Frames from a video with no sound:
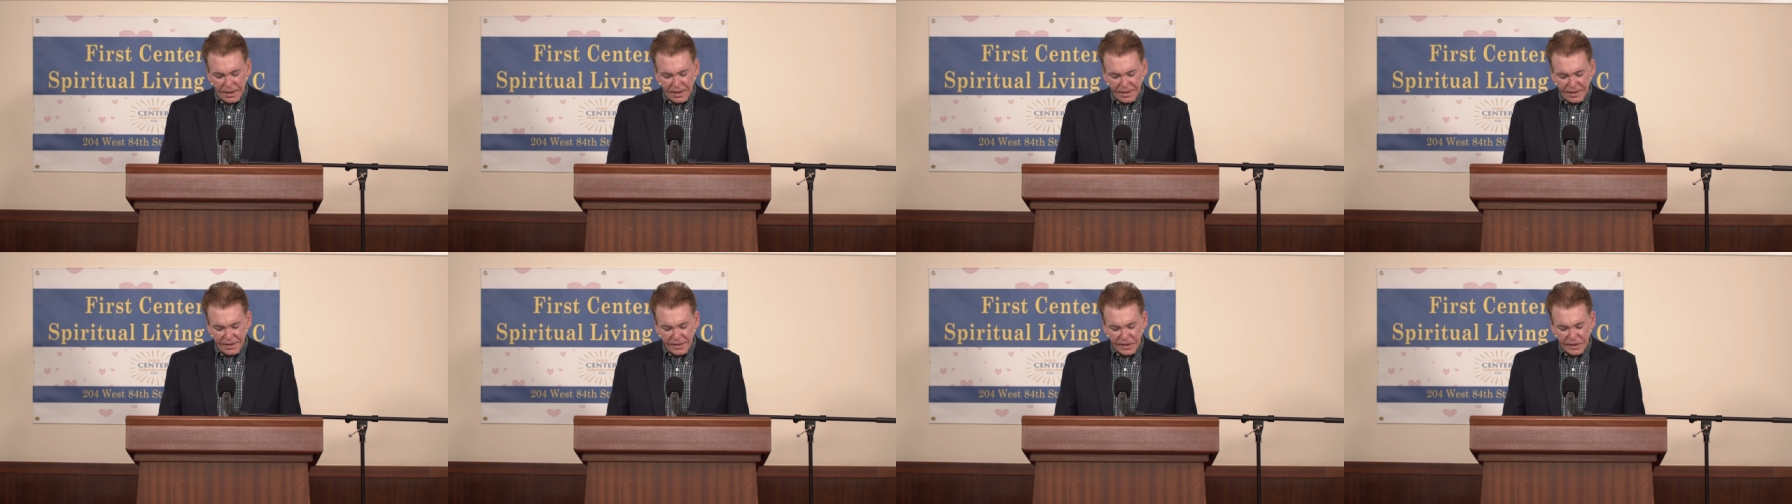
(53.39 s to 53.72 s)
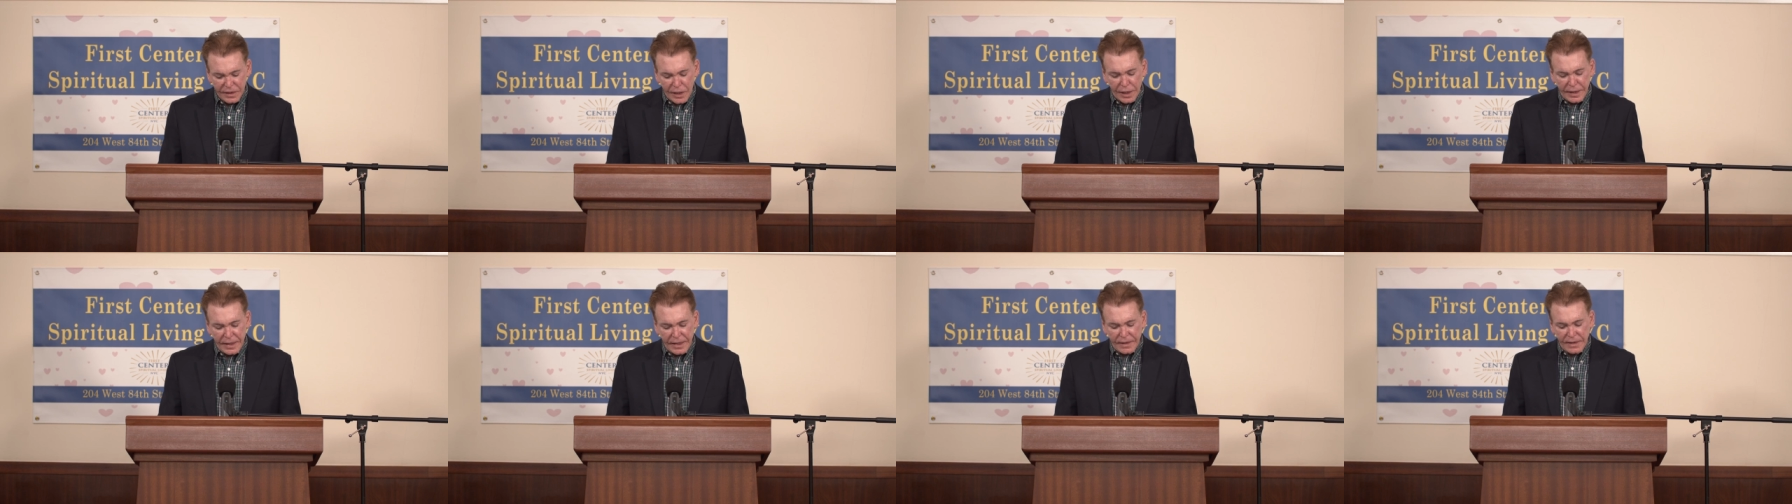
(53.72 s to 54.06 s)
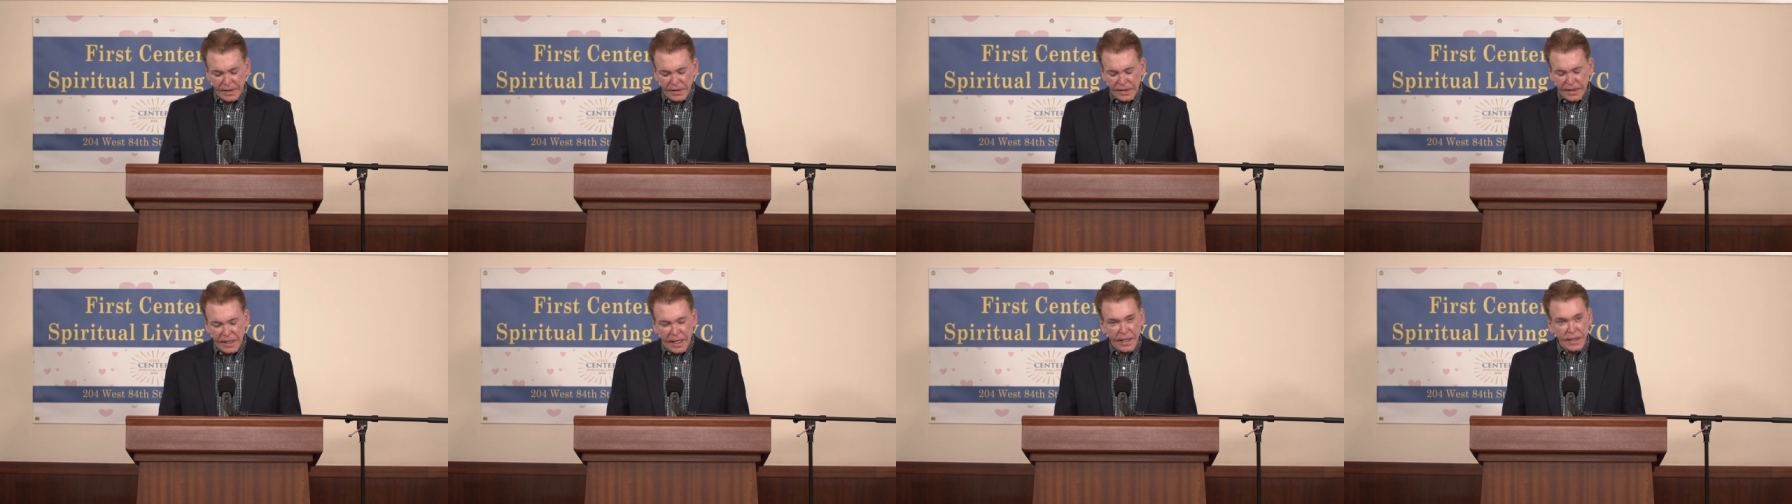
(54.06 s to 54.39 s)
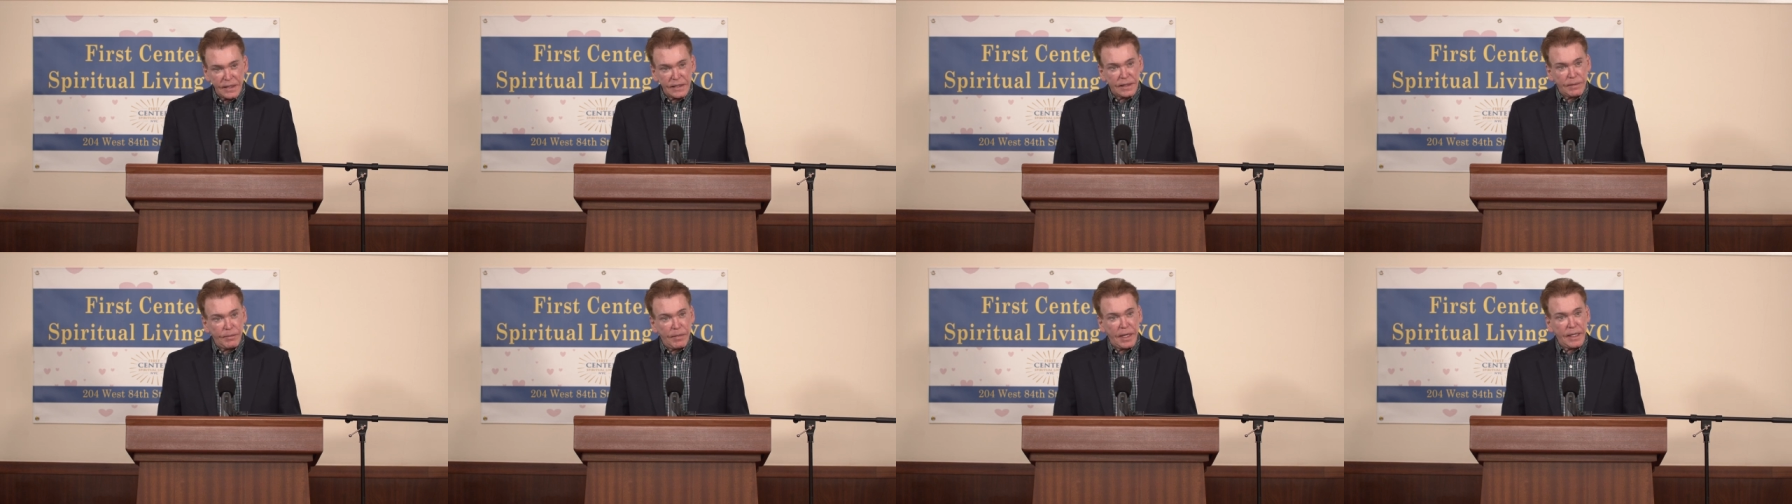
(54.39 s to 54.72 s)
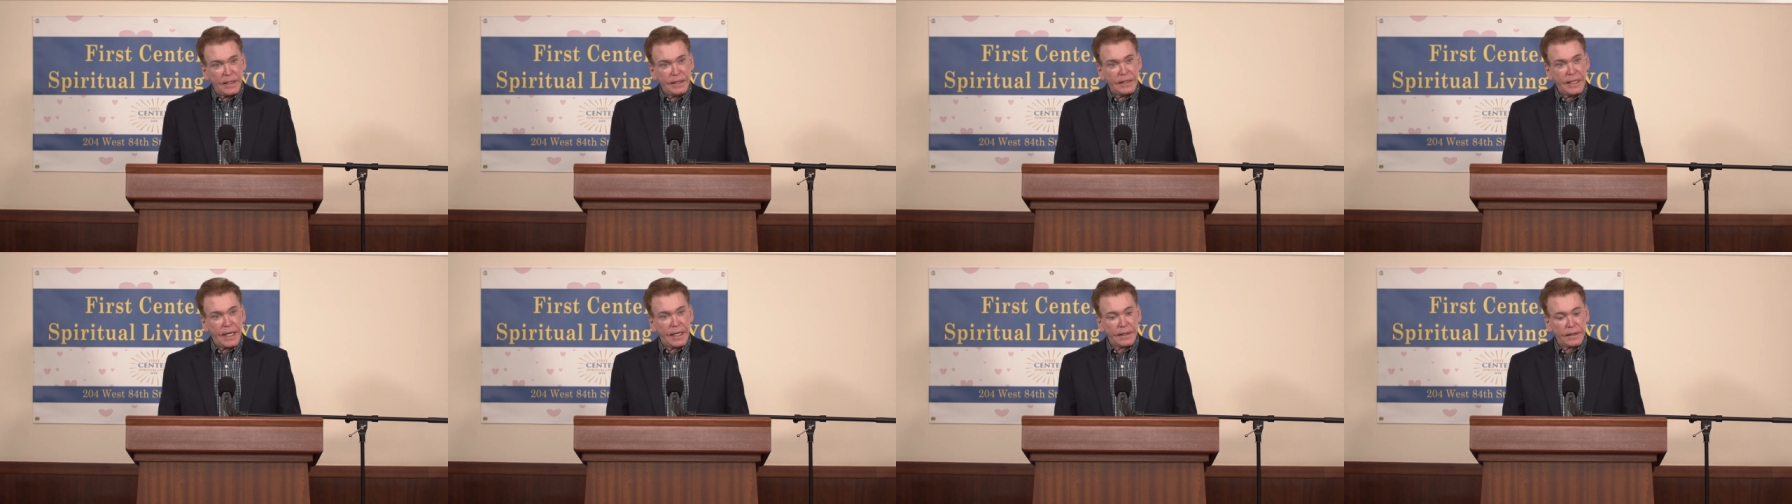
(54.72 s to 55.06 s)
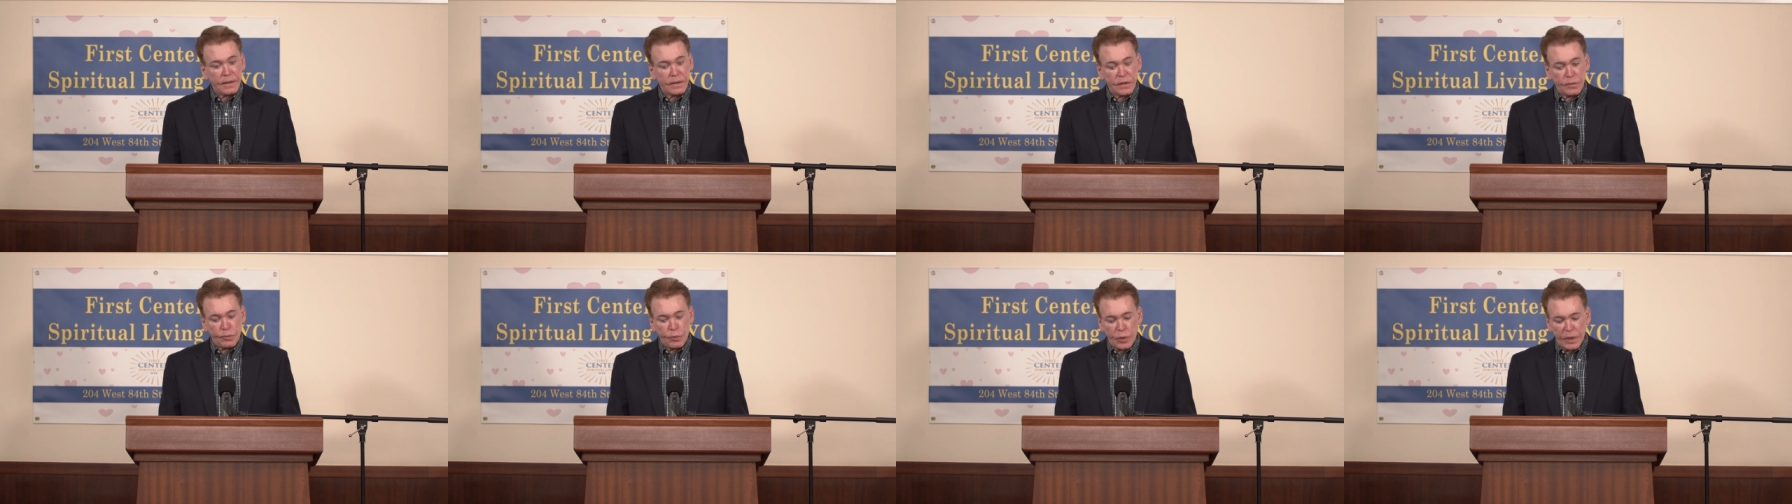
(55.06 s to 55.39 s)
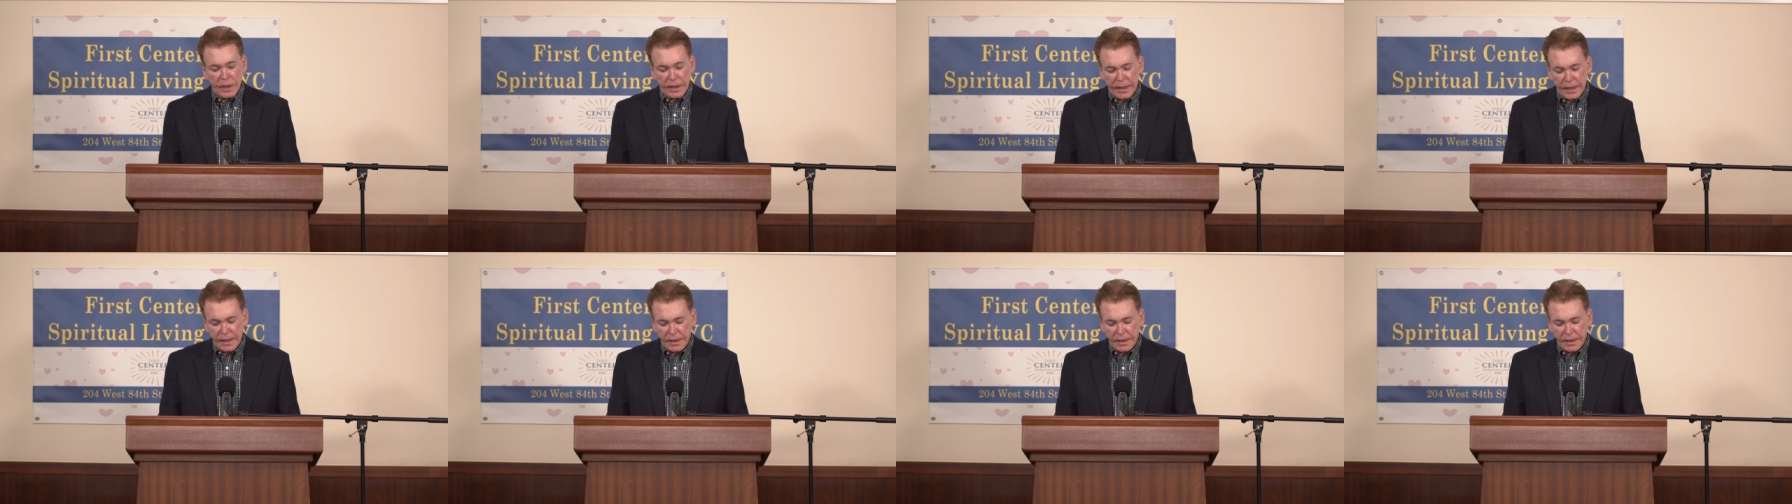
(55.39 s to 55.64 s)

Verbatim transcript: studied the Science of Mind textbook